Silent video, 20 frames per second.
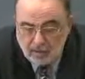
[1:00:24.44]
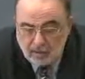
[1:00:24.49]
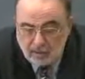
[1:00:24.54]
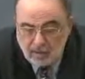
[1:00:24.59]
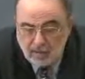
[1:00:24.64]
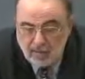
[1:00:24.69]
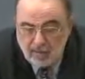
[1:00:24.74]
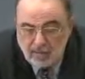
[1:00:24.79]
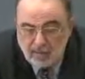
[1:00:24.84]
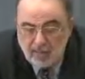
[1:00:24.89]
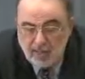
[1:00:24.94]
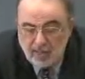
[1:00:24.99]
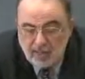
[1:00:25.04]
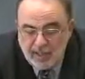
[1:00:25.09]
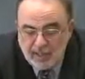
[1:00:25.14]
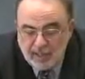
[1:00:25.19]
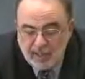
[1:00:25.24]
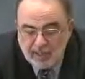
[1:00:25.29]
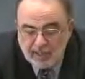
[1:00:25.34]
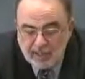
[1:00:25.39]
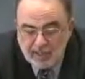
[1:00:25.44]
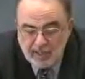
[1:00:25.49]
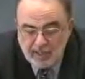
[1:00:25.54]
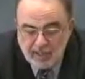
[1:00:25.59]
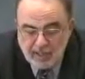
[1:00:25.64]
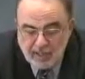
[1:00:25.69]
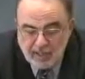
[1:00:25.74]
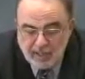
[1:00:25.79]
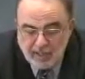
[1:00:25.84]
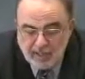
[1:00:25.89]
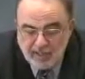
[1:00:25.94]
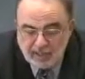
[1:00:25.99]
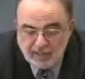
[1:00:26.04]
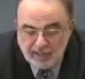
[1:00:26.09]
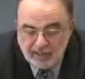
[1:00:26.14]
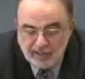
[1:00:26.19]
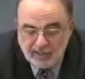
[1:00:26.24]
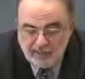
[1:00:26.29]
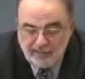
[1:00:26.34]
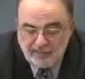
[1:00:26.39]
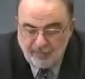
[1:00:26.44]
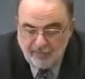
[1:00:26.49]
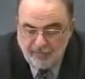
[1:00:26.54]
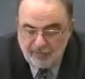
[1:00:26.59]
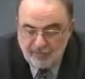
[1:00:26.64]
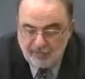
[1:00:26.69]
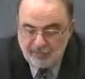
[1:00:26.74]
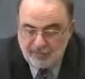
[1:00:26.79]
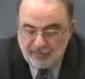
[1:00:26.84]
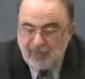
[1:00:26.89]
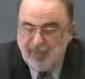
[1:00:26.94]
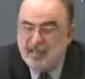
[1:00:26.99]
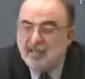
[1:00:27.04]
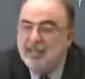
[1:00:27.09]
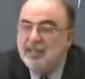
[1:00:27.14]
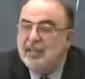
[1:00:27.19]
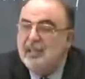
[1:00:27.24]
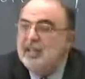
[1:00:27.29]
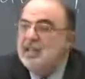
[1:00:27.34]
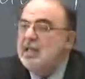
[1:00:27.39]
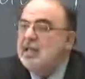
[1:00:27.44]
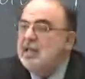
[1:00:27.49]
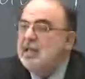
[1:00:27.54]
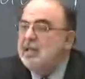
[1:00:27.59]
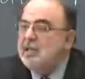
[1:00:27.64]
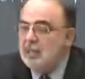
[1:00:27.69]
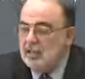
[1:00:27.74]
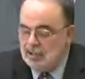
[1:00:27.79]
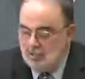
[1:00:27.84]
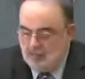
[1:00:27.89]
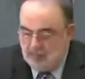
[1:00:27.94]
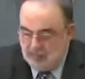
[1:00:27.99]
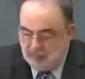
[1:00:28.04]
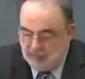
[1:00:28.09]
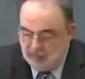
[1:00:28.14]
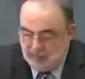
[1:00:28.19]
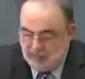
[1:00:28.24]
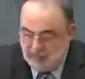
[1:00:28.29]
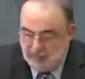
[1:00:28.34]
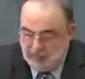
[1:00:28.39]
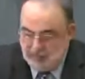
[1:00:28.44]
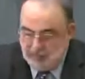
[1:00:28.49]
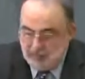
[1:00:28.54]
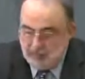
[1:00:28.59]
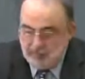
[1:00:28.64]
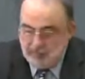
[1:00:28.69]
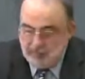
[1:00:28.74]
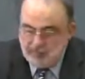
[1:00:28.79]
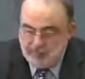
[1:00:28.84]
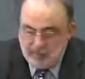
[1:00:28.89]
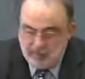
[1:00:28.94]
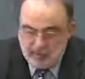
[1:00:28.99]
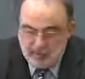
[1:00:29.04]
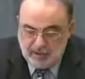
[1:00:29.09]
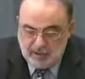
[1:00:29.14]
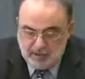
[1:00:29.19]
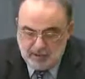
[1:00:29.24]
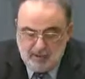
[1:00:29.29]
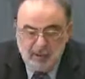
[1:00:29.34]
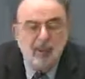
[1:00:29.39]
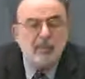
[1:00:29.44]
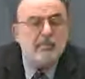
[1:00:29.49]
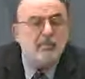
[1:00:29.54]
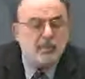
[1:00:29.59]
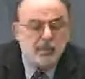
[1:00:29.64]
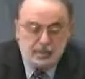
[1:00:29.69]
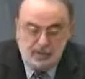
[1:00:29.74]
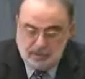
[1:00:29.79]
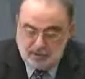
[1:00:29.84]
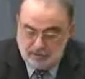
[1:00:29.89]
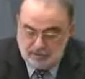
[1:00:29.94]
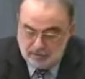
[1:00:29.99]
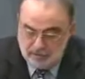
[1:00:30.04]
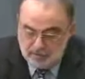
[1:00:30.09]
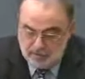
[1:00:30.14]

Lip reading: who apprehends him after the fracas at the inn. Being a criminal,